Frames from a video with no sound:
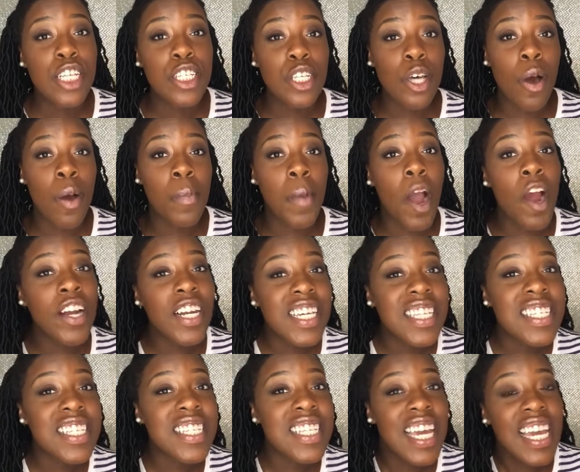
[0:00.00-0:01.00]
So I'm already
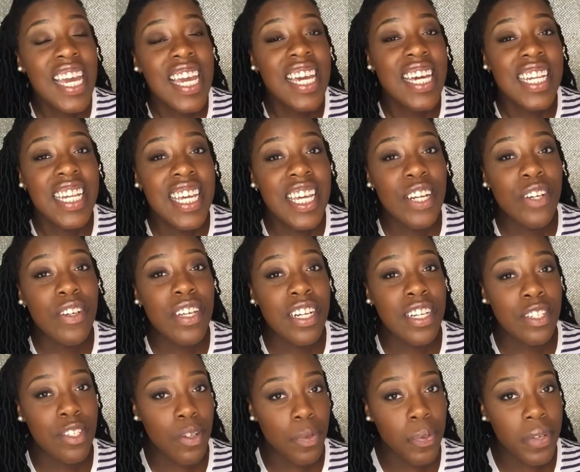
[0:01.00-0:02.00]
sticking a needle in
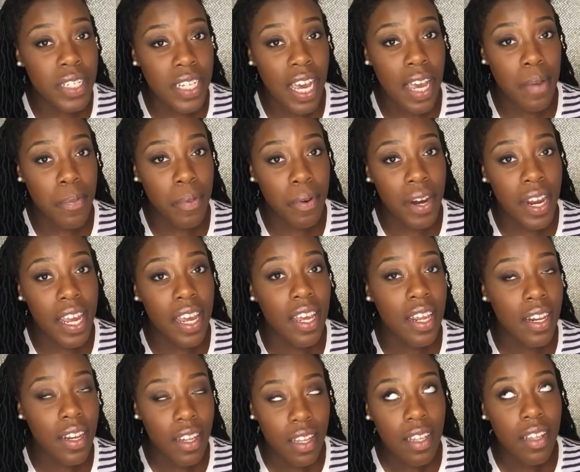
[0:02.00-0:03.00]
a super tight braid,
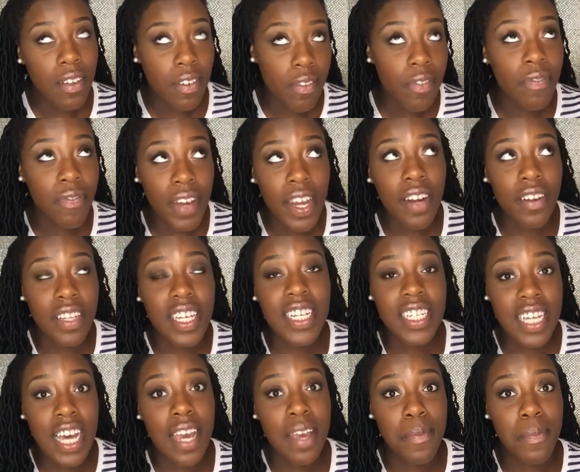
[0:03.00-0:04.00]
fairly
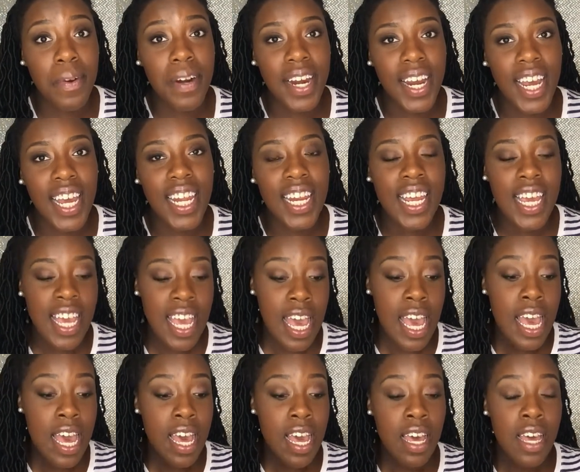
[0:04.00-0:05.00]
tight braid,
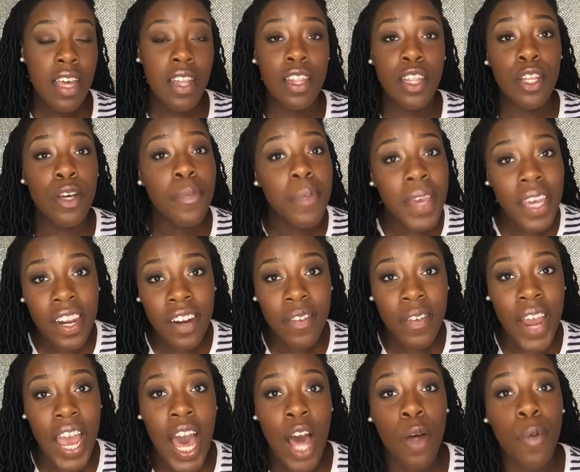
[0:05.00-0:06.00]
looping it
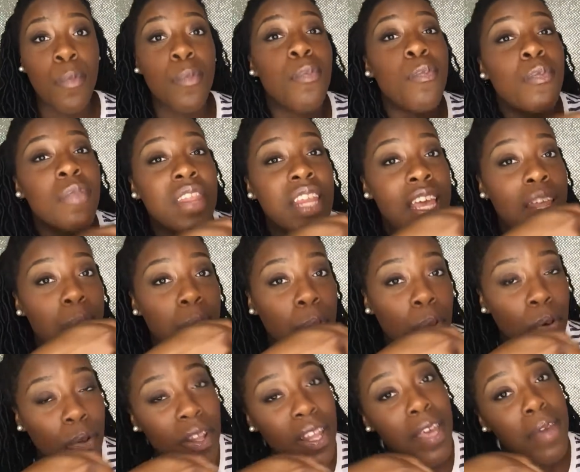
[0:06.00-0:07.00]
around, then
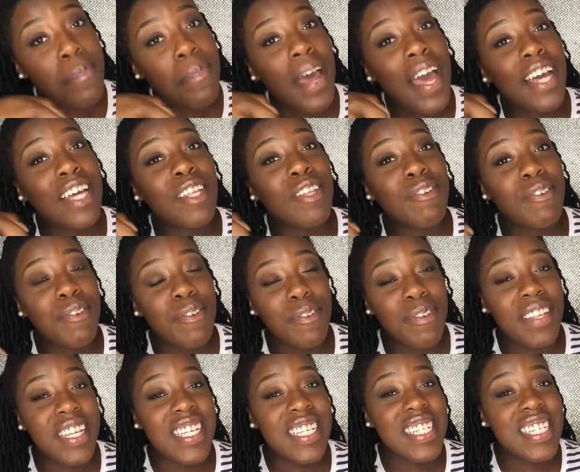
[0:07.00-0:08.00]
pulling back
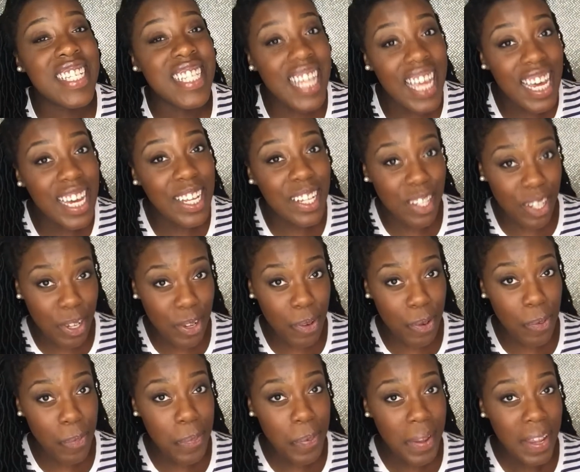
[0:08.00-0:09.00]
through this thick
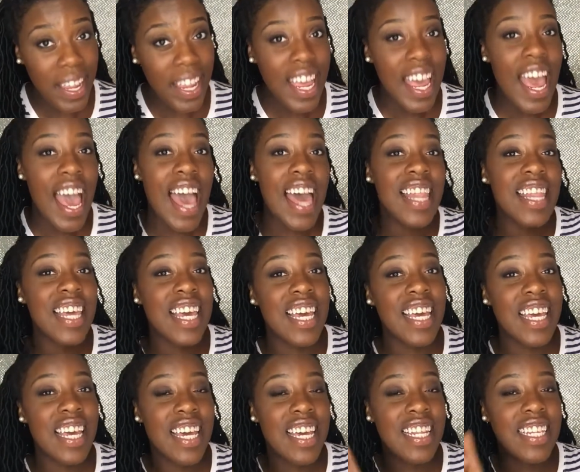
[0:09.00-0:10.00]
loop, and
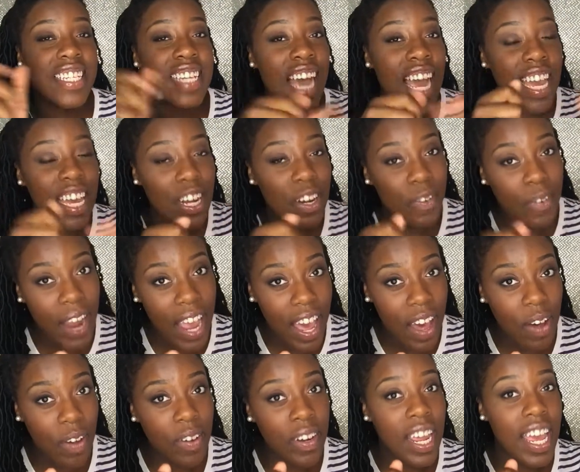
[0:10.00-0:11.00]
then tying it
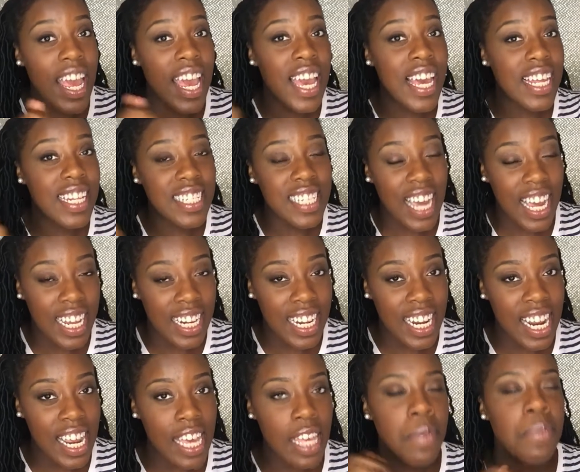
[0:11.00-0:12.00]
around and
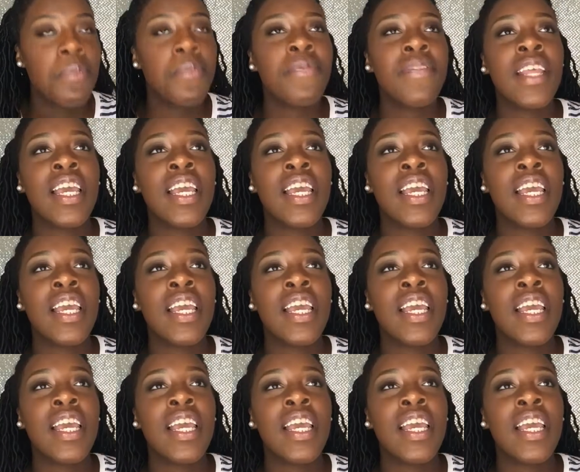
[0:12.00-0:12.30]
tightening it.